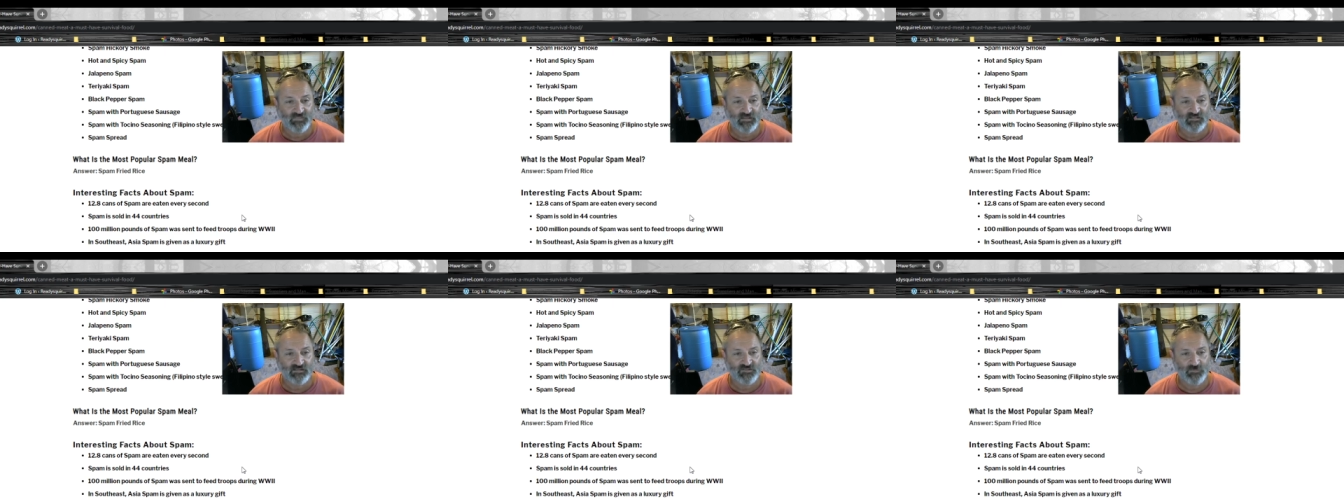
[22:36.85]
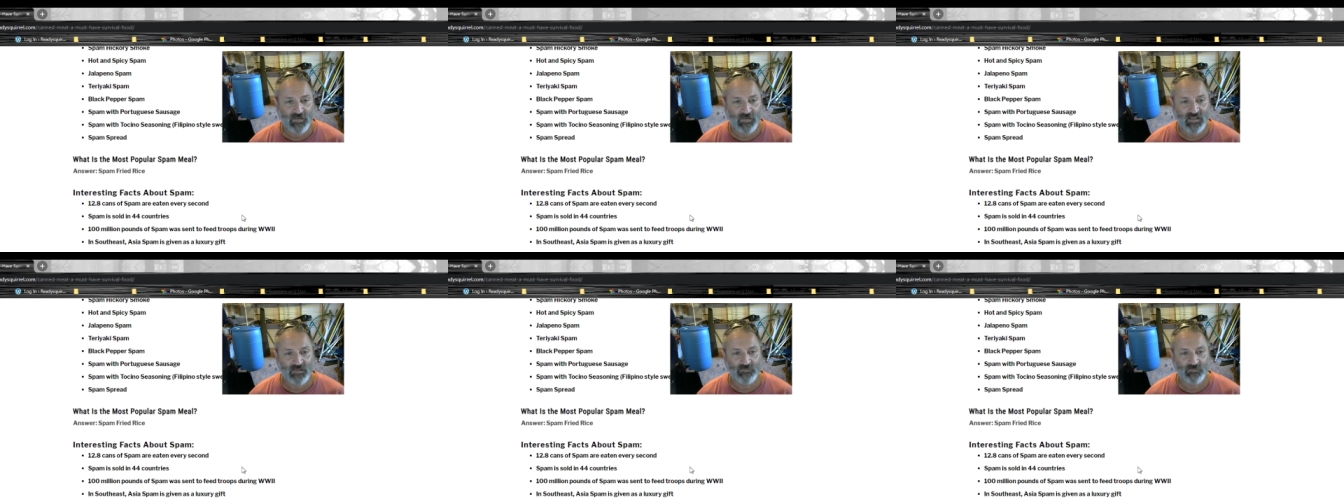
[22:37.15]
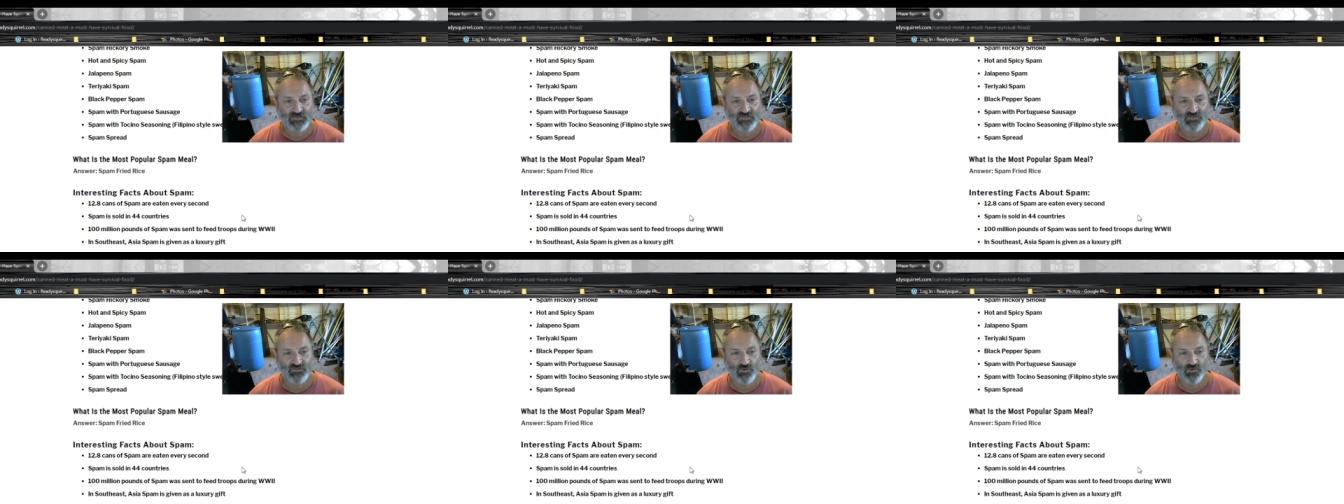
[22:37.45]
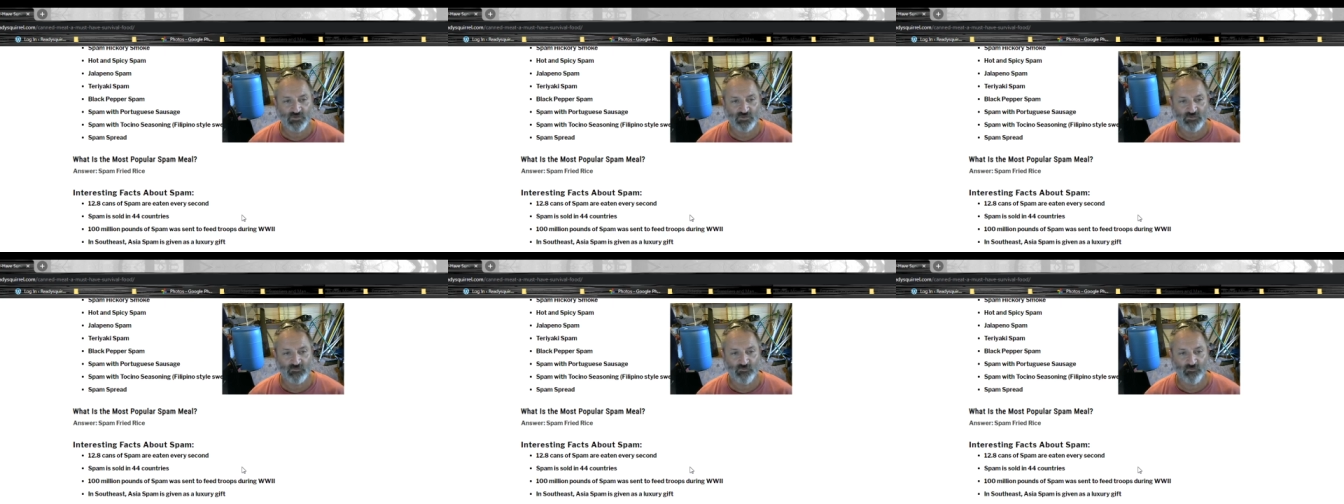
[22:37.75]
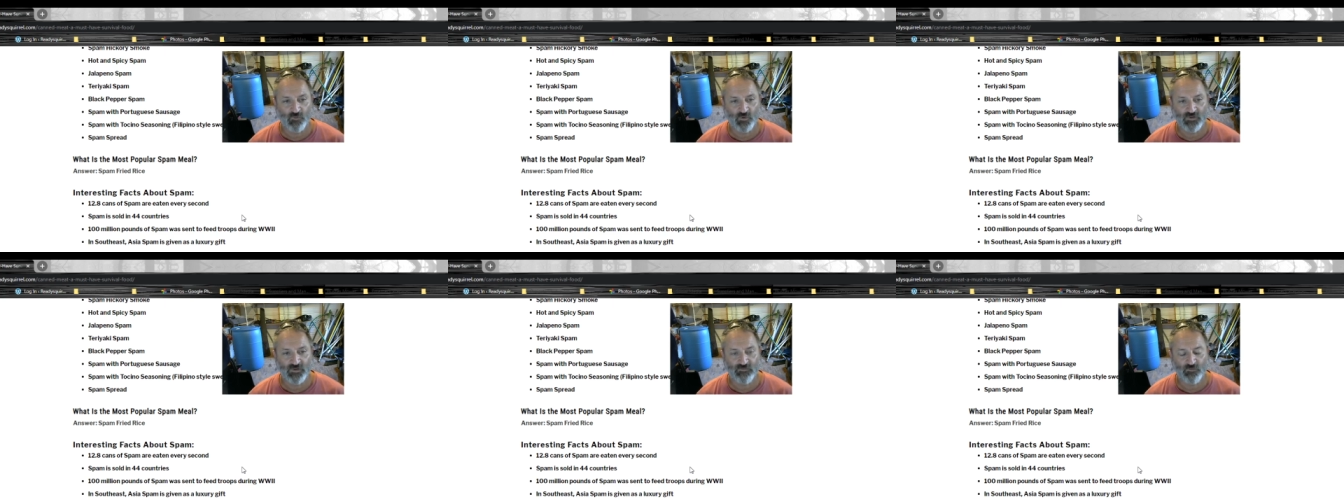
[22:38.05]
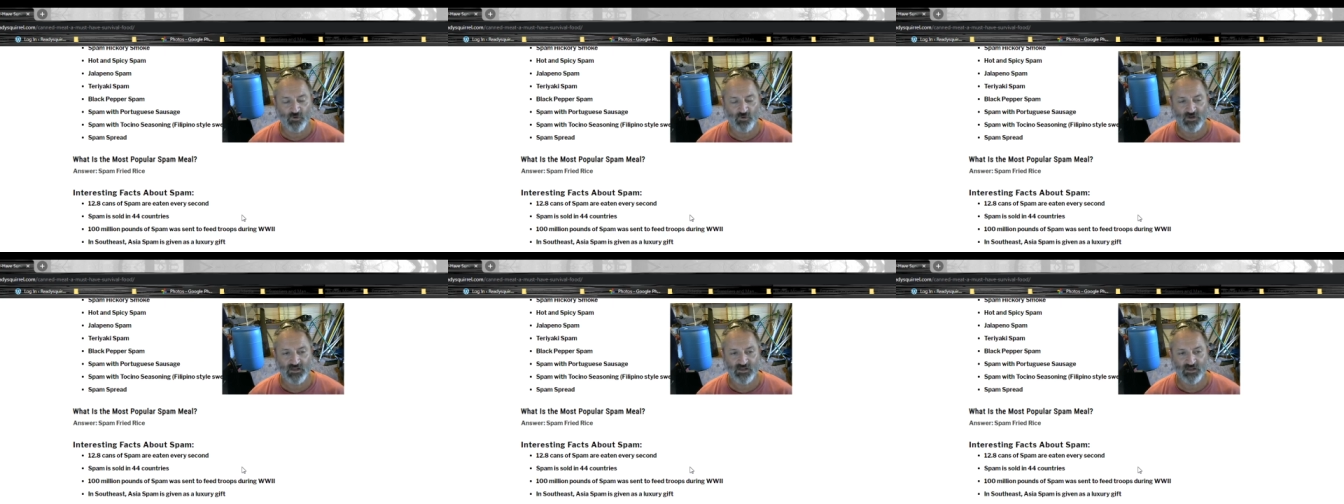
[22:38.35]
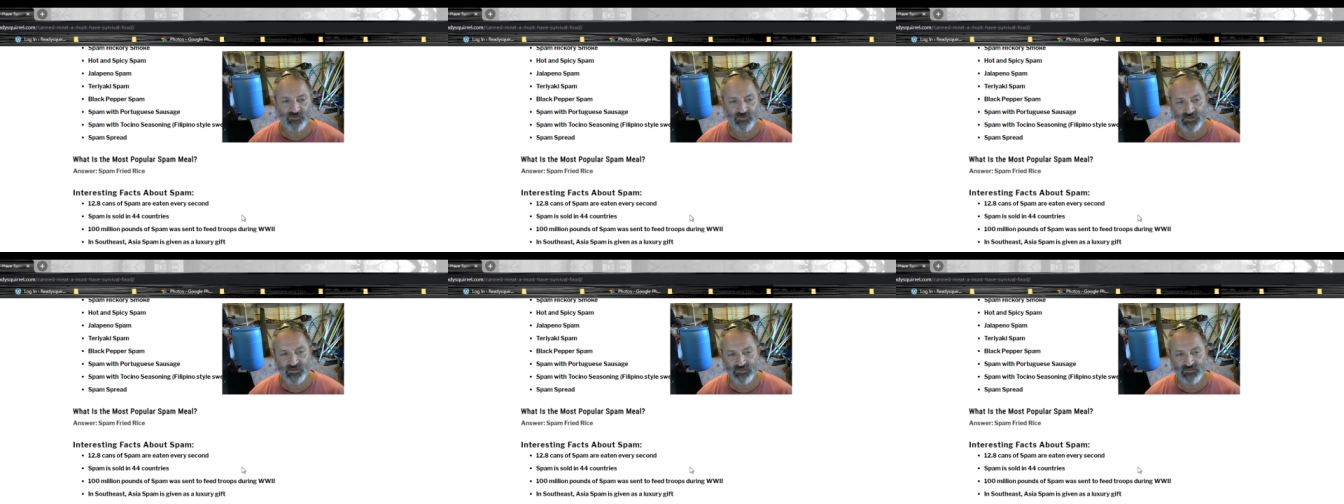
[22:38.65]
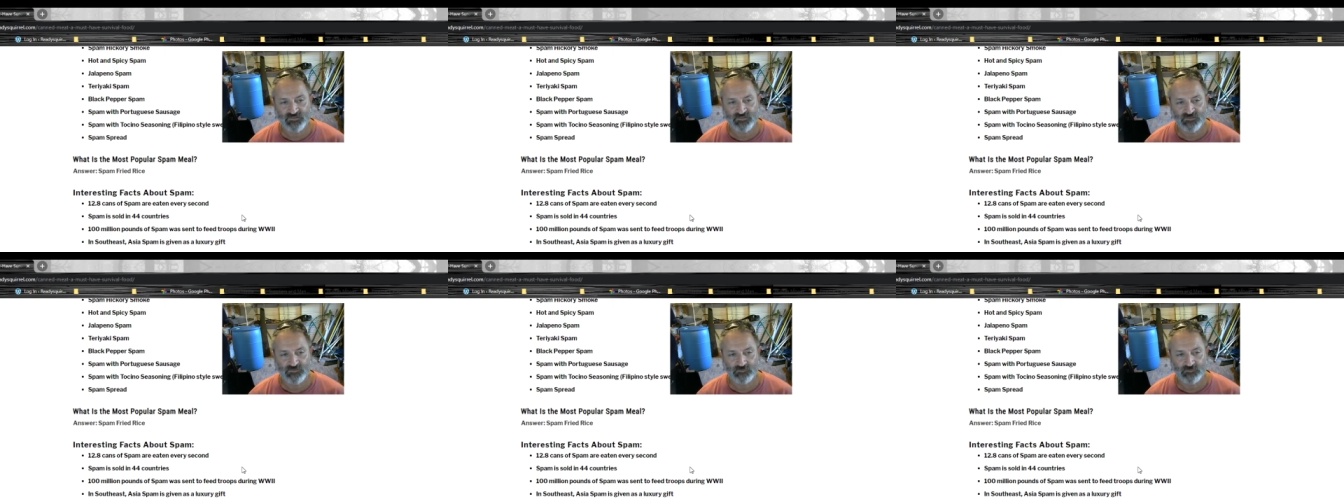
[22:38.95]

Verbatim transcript: Spam is sold in 44 countries.